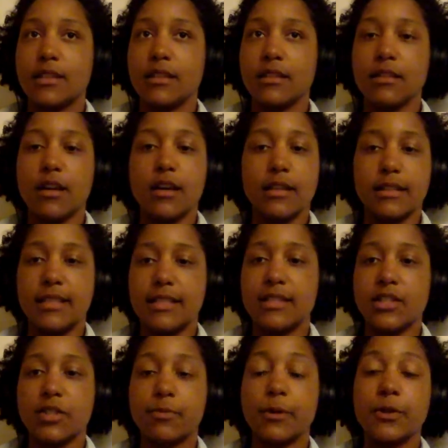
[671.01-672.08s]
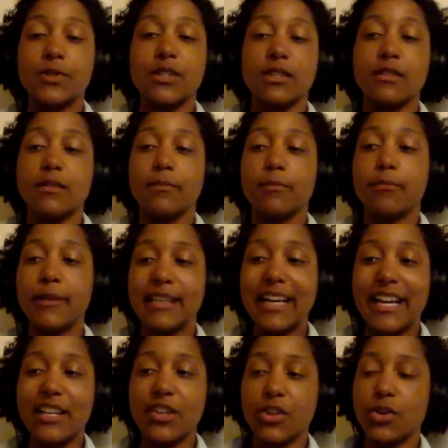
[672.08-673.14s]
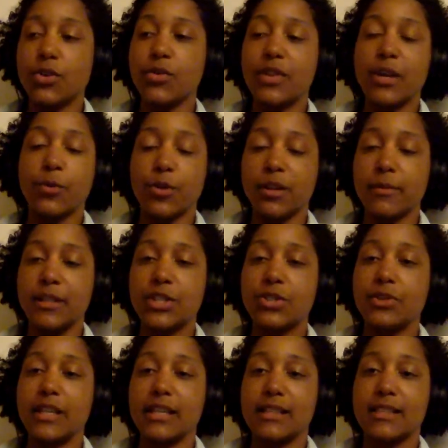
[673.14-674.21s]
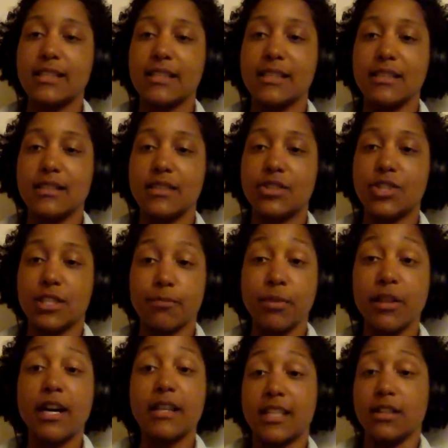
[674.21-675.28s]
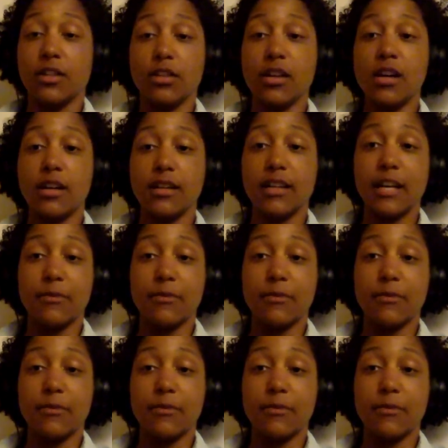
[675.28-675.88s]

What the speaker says: long distance person, but I know that one of my strengths is just plodding along.